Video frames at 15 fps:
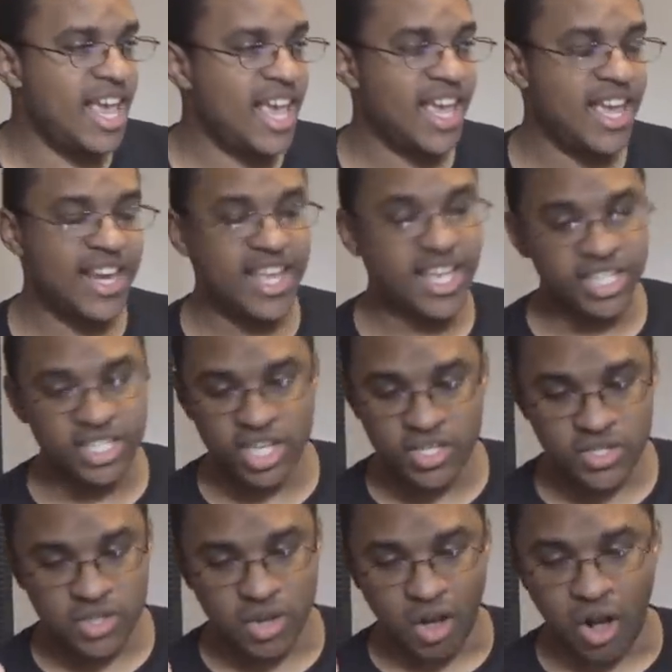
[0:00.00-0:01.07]
and it's
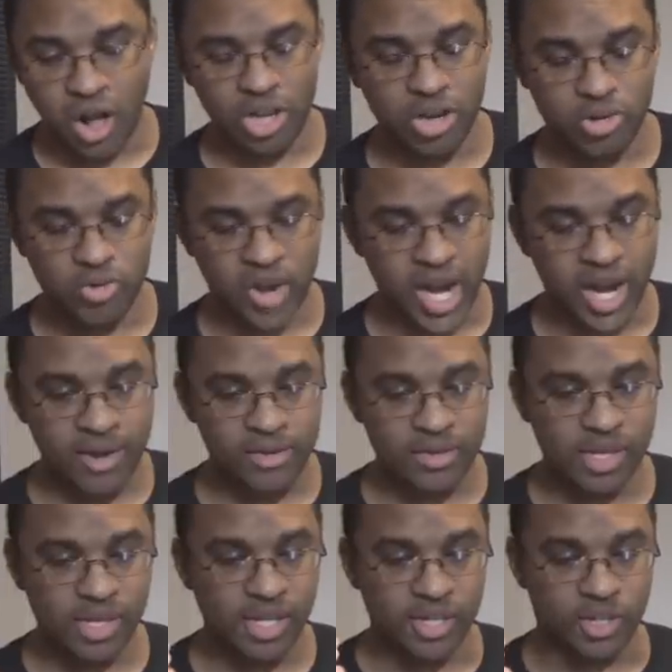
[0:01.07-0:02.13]
just all
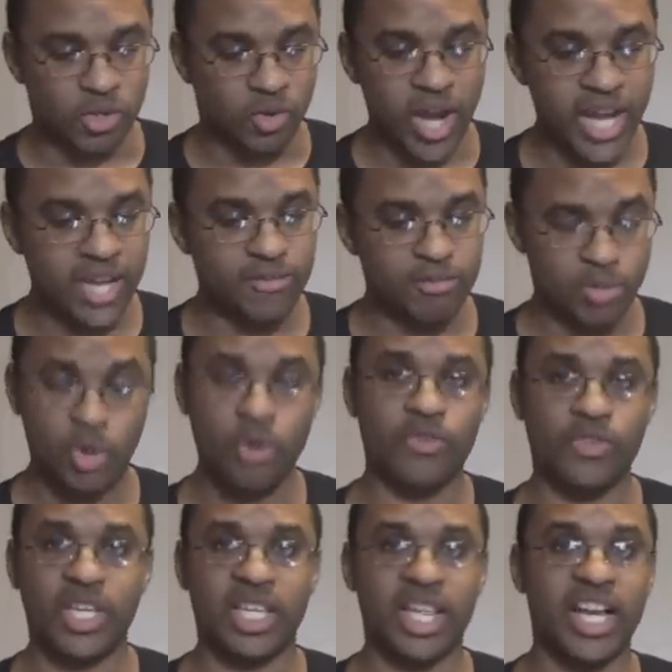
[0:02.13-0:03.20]
around a great
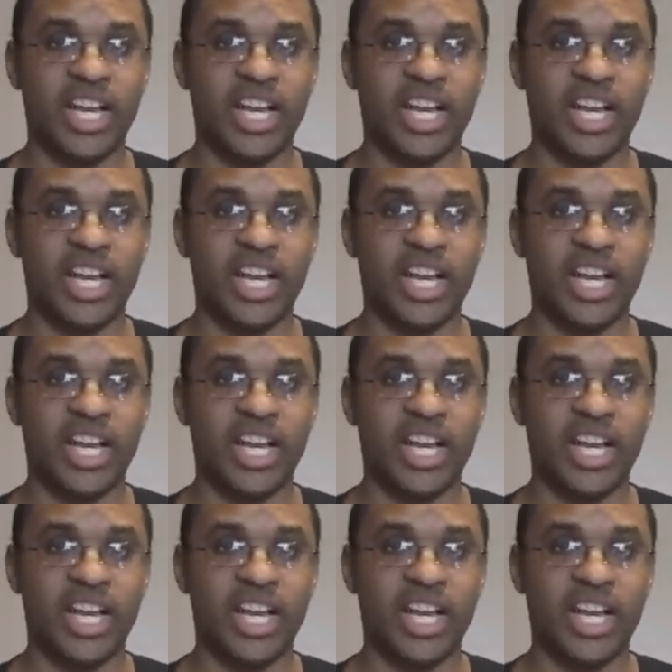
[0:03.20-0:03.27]
movie.